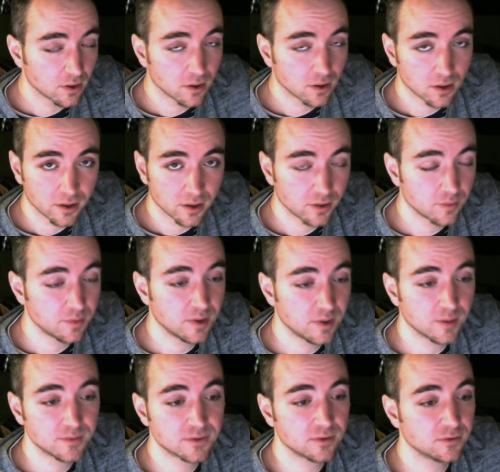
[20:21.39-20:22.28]
I could be
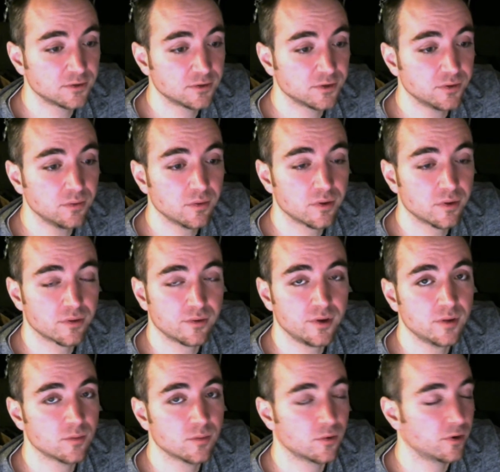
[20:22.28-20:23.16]
up till 2 or 3 in
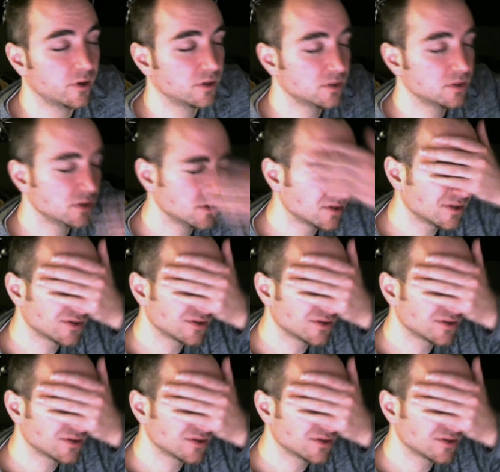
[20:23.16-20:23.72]
the morning. Jesus